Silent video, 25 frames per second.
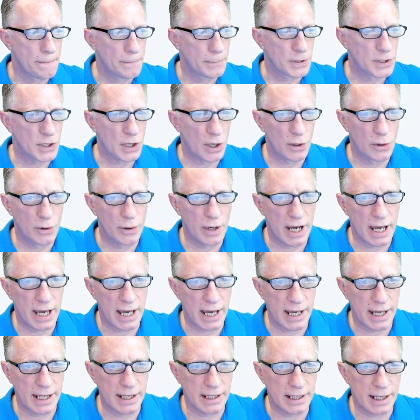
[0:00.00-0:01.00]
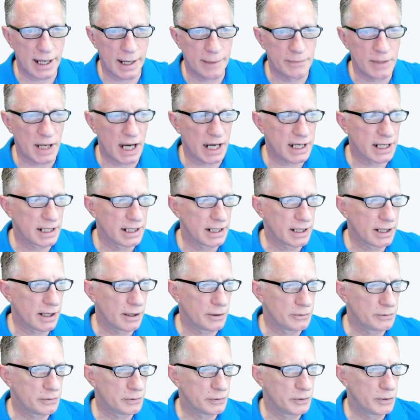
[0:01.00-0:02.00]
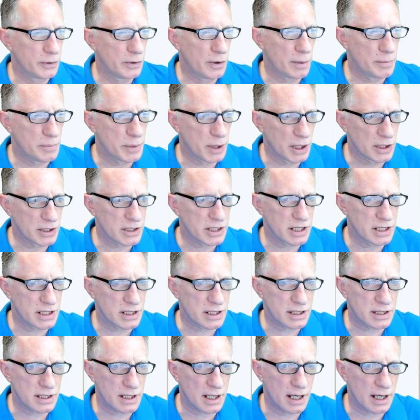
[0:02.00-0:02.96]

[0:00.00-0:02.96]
So, and I'm not going to go through a purchase.